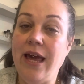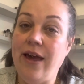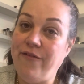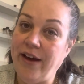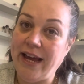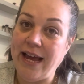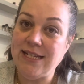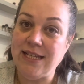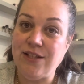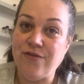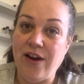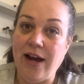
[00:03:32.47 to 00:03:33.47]
if I get to
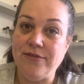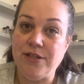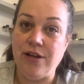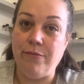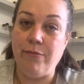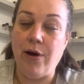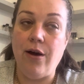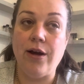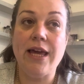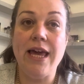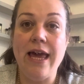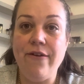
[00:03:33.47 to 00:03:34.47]
this 5 stone
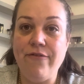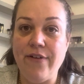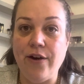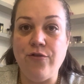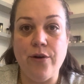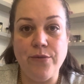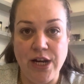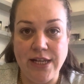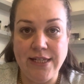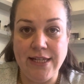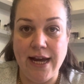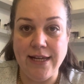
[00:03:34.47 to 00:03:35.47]
mark, if I drop
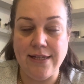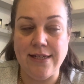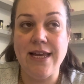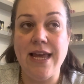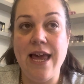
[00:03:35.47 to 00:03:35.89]
dress sizes,